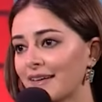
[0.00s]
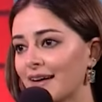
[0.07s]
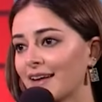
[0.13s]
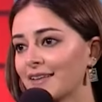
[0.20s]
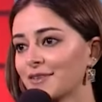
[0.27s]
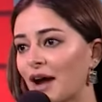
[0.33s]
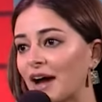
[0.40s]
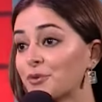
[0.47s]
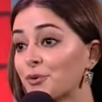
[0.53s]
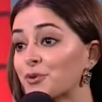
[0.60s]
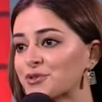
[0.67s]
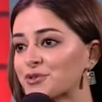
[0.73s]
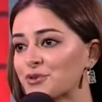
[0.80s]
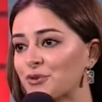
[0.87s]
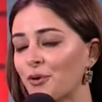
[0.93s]
I, I
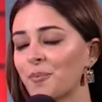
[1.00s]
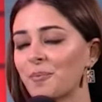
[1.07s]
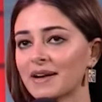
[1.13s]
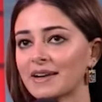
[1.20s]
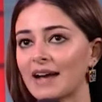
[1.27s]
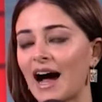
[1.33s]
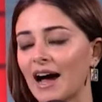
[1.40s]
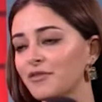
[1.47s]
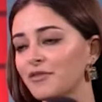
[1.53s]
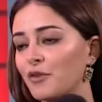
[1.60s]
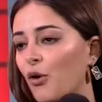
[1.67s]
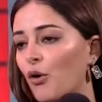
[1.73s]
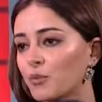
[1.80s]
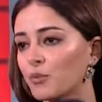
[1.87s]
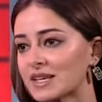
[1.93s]
don't know. But I've
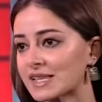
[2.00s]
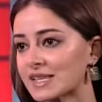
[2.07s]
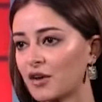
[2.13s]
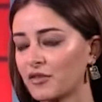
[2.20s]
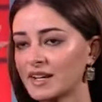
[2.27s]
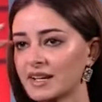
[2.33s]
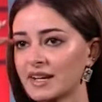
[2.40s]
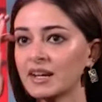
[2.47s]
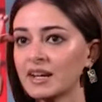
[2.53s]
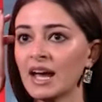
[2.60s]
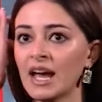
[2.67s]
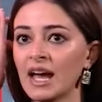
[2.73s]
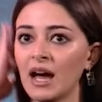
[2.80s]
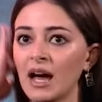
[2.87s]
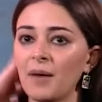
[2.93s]
always loved it. And
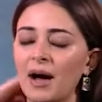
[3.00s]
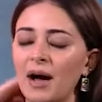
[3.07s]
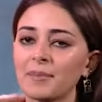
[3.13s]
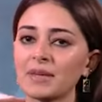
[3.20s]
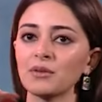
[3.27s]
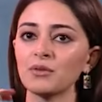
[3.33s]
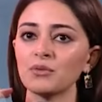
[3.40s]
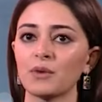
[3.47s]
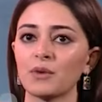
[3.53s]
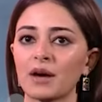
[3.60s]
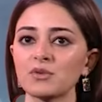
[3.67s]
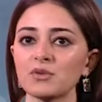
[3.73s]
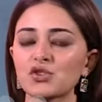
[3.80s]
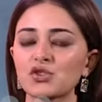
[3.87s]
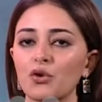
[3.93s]
I mean, when I
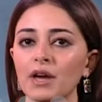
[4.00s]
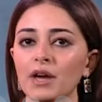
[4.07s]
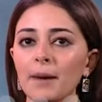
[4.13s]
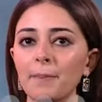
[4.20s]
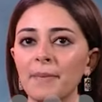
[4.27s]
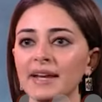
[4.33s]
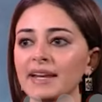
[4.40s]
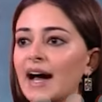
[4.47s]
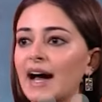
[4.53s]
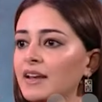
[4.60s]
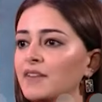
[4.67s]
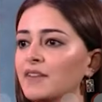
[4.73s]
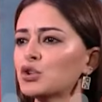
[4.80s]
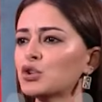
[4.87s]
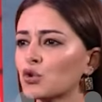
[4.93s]
was growing up, my dad
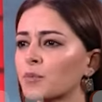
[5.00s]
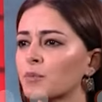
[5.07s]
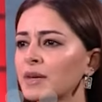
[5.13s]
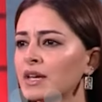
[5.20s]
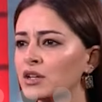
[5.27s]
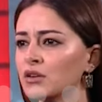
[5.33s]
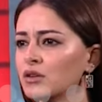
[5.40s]
never took me.